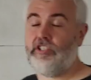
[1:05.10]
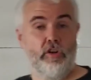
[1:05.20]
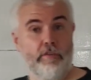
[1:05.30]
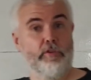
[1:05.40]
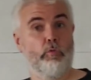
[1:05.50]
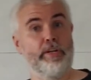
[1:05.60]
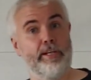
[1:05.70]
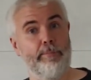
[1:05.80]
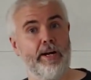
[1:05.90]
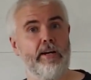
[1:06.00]
to solve the
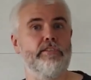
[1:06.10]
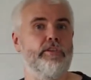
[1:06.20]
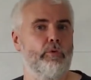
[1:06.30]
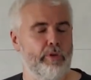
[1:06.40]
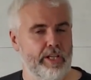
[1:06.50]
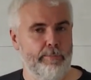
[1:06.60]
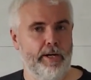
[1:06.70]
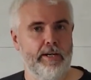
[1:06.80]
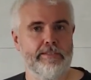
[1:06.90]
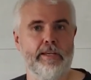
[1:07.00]
real parts to the real
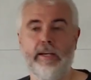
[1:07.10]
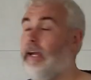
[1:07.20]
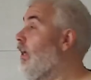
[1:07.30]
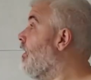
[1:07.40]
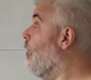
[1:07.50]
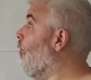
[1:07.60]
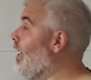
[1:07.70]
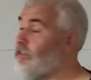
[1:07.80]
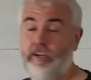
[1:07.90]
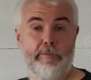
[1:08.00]
parts, the
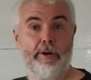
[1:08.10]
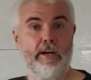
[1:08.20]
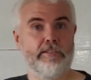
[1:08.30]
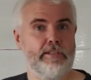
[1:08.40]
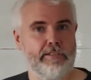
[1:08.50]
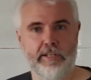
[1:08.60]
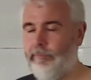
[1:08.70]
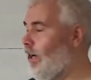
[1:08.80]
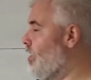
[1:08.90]
imaginary parts to the